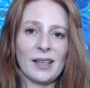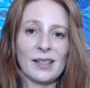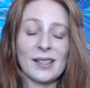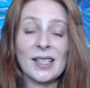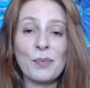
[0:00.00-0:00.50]

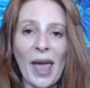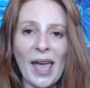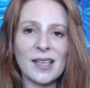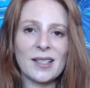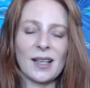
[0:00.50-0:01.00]

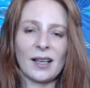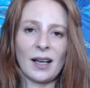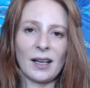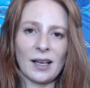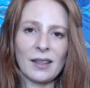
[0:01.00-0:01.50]
space,
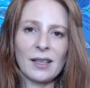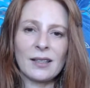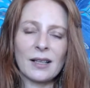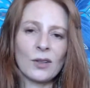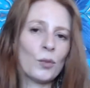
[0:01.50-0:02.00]
and I think
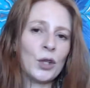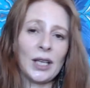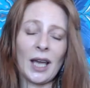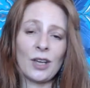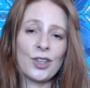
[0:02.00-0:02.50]
that
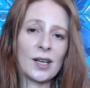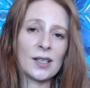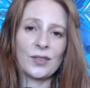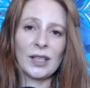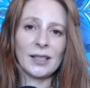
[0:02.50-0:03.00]
communication
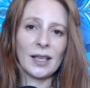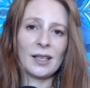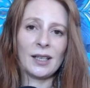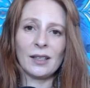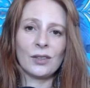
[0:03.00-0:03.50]
is really the
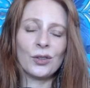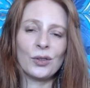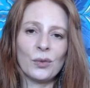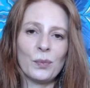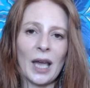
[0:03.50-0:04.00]
key
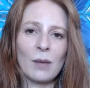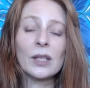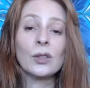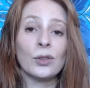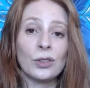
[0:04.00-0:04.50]
to be able
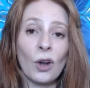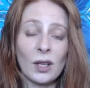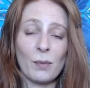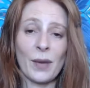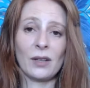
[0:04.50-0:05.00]
to
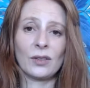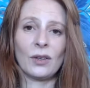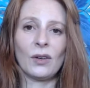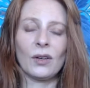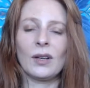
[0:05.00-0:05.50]
talk about
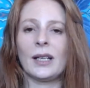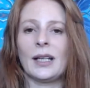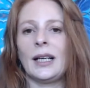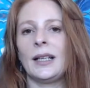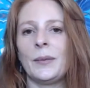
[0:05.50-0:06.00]
all
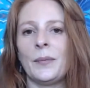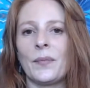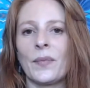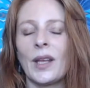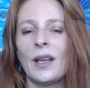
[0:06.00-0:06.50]

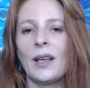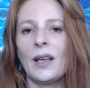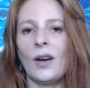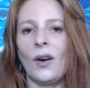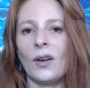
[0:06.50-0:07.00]

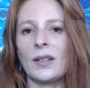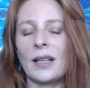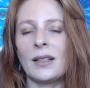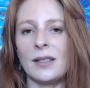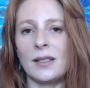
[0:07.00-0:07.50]

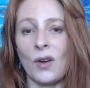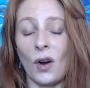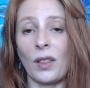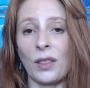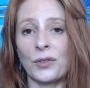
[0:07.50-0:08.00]
that is
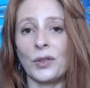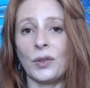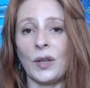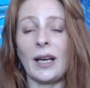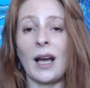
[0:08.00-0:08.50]
going
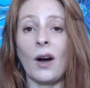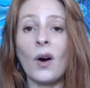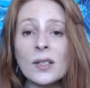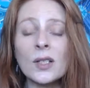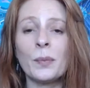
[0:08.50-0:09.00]
through. And I
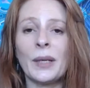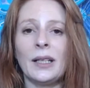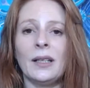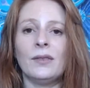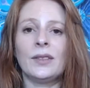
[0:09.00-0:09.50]
also
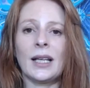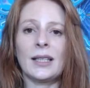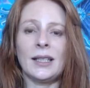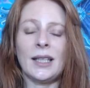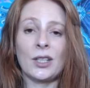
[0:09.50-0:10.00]
believe
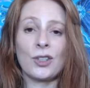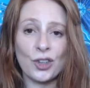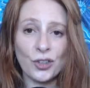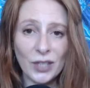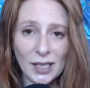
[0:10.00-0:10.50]
that the
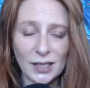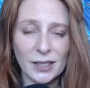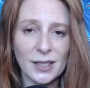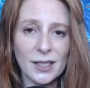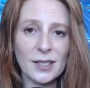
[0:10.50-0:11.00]

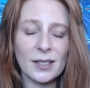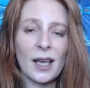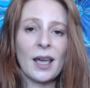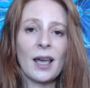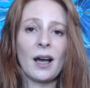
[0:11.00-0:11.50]
triggers
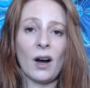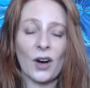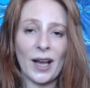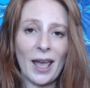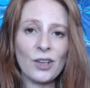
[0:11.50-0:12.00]

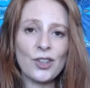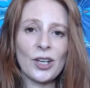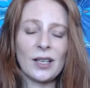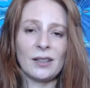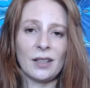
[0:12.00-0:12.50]
are
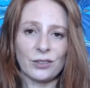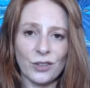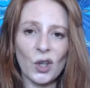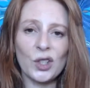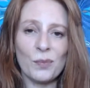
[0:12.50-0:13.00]
actually the
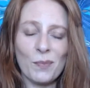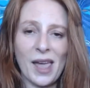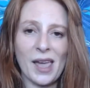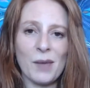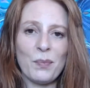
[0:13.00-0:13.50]

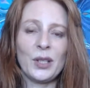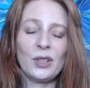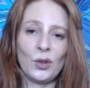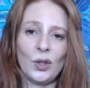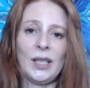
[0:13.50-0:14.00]
roadmap
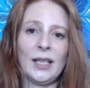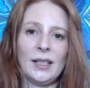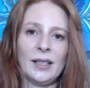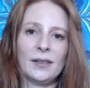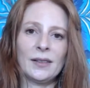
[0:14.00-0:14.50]
to
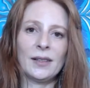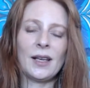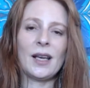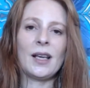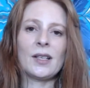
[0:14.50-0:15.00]
healing.
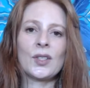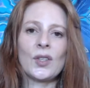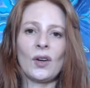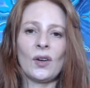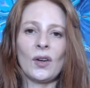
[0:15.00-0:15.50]

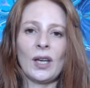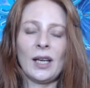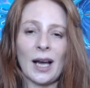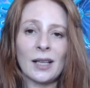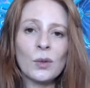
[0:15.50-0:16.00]
So
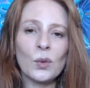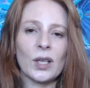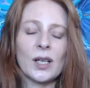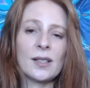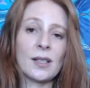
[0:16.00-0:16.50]
in other
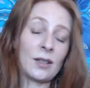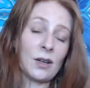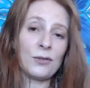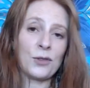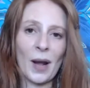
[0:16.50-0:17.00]
words, I
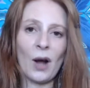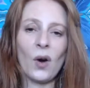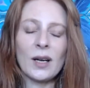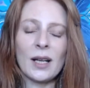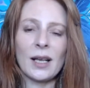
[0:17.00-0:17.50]
know from my
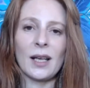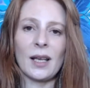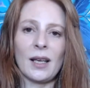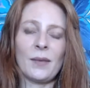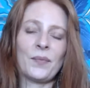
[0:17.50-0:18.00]
own
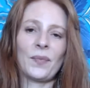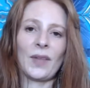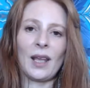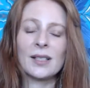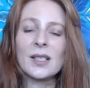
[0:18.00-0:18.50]

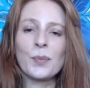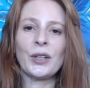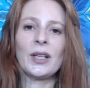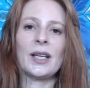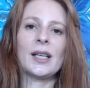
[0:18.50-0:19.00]

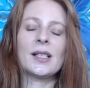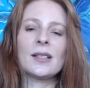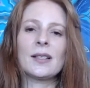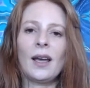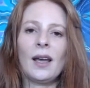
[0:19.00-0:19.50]

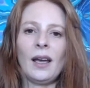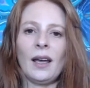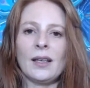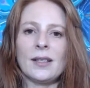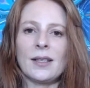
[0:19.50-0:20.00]
experience
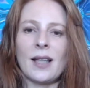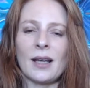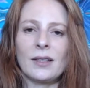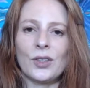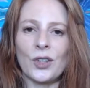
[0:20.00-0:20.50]
is
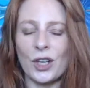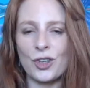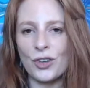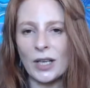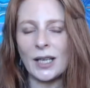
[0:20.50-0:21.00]
that a
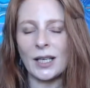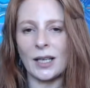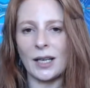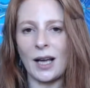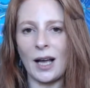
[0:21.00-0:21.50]
trigger
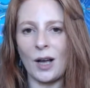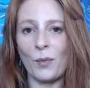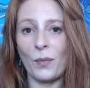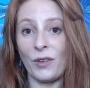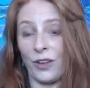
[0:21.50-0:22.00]
can
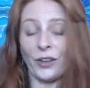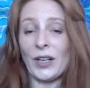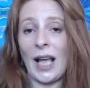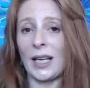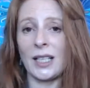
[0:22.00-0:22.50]
come
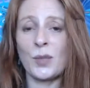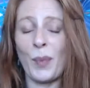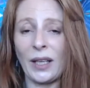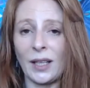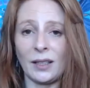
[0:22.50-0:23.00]
very
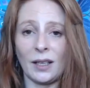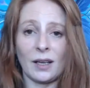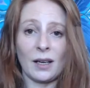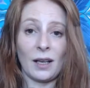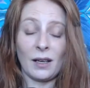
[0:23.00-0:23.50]
unexpectedly,
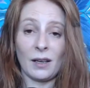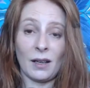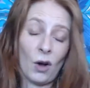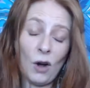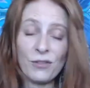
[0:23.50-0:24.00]
and
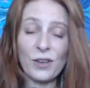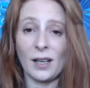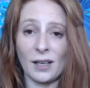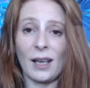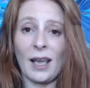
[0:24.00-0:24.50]

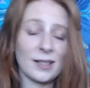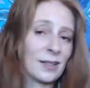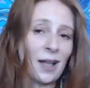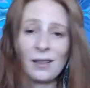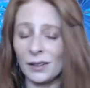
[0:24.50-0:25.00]
often has
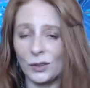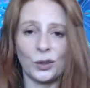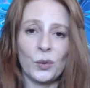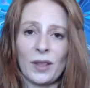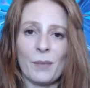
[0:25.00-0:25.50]
nothing to
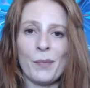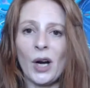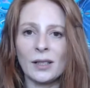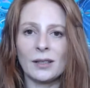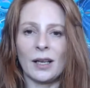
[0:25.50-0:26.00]
do with the
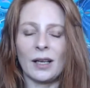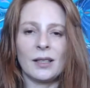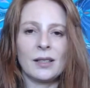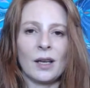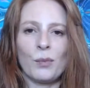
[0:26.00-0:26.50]
partner.
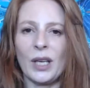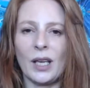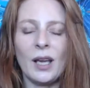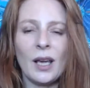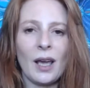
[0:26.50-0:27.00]
It can
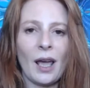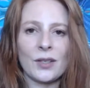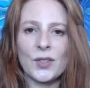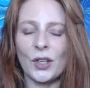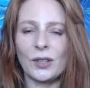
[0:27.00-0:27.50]
be a
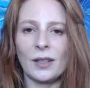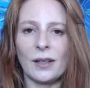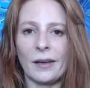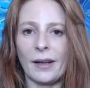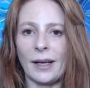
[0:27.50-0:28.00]

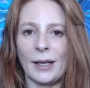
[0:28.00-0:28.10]
certain